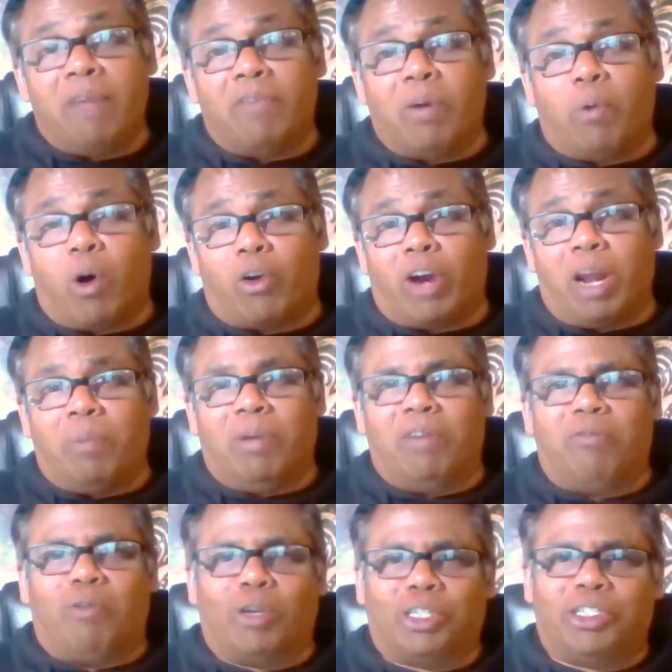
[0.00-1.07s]
We've already
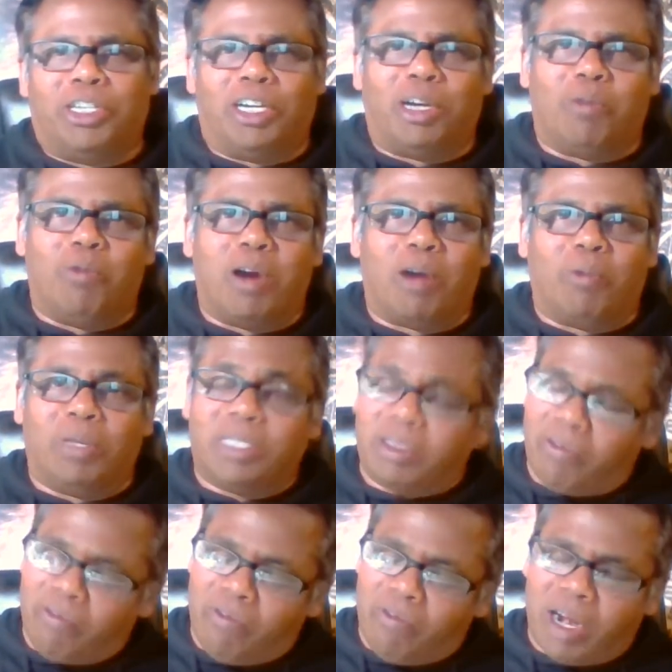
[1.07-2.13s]
been fortunate to work with
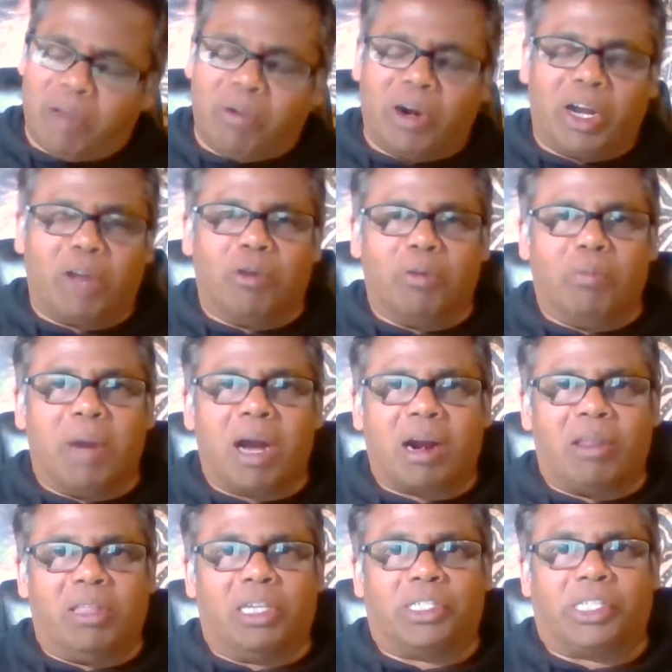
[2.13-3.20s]
some very good
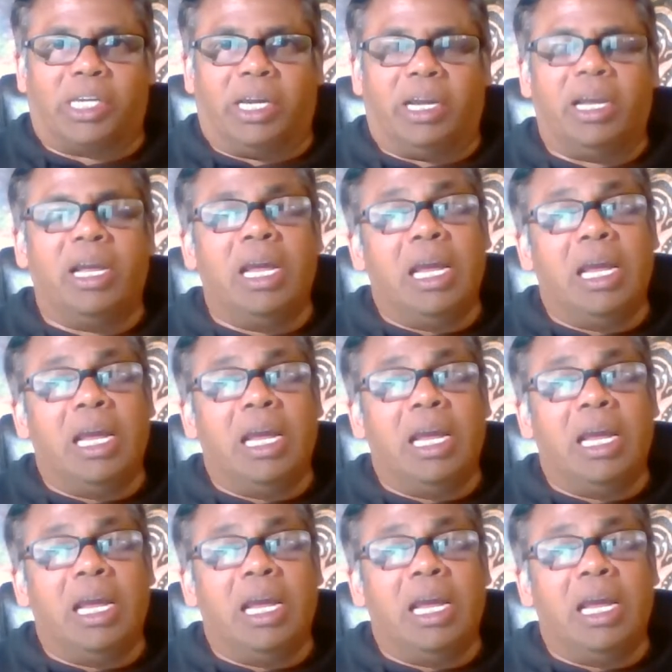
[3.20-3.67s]
Bangladeshi